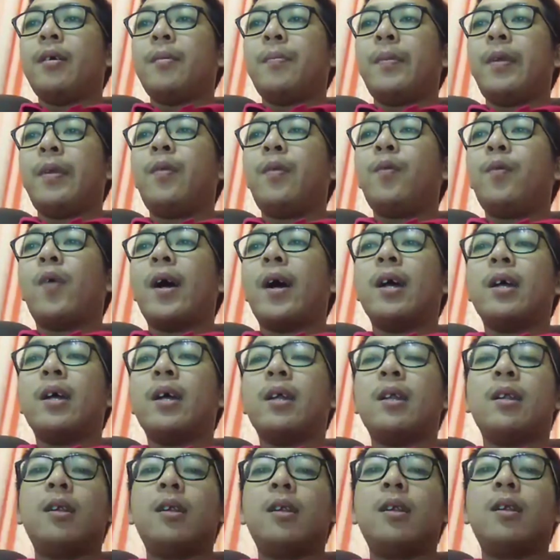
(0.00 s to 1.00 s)

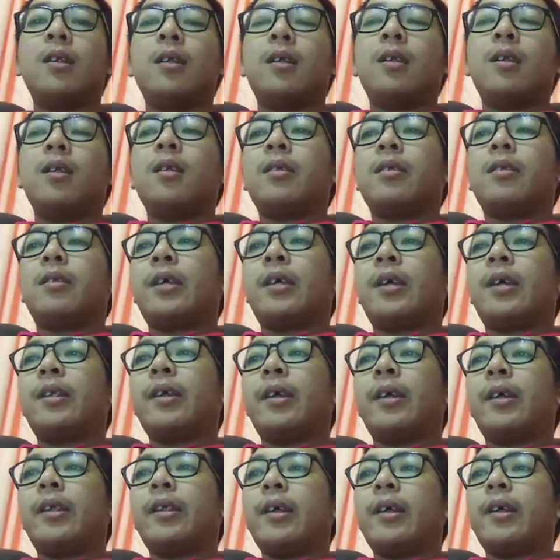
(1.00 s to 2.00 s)
Meanwhile, 10
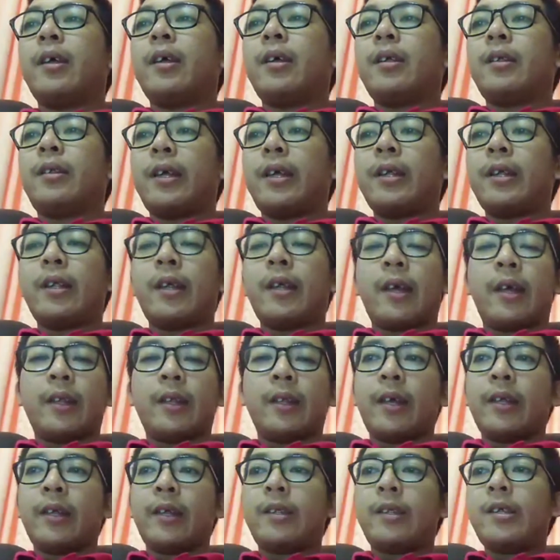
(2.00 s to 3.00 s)
and
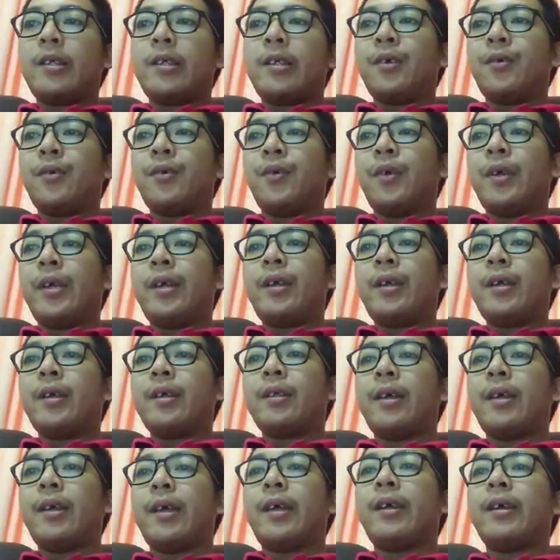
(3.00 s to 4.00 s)
80 degree,
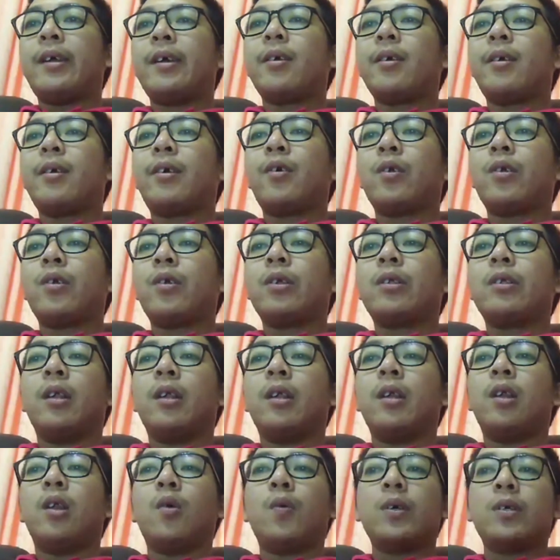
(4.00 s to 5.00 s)
the angle recorded the
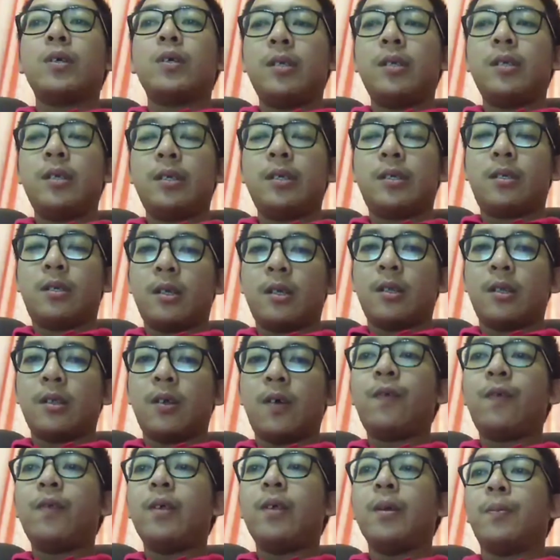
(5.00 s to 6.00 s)
lowest distance
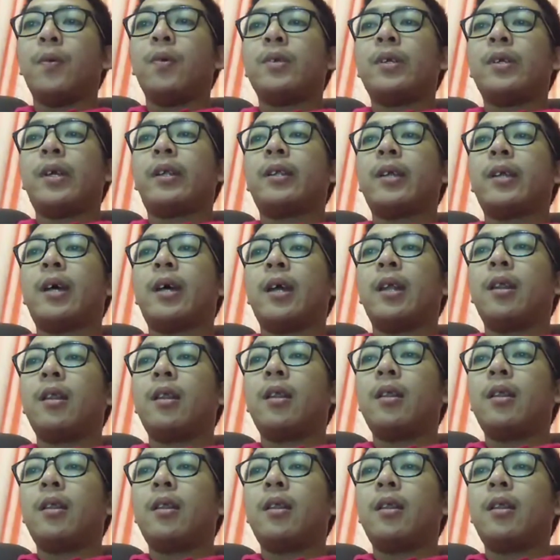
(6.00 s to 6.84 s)
of the projectile.